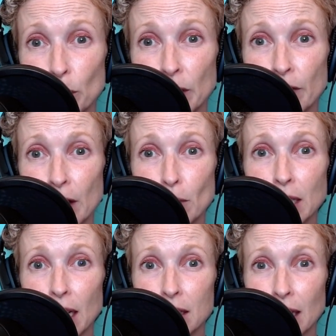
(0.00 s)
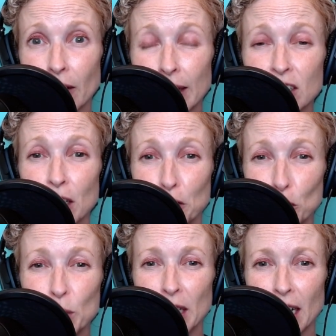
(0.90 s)
If they realize like, oh, actually a
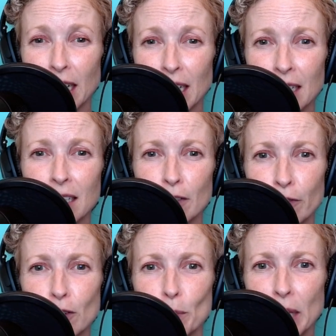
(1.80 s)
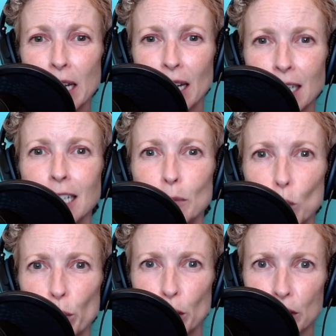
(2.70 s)
group setting isn't for me, I need
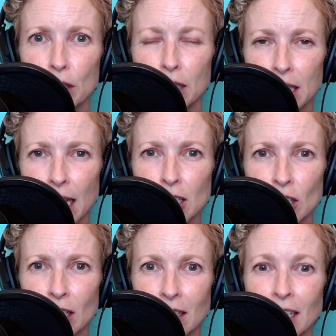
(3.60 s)
more personal attention.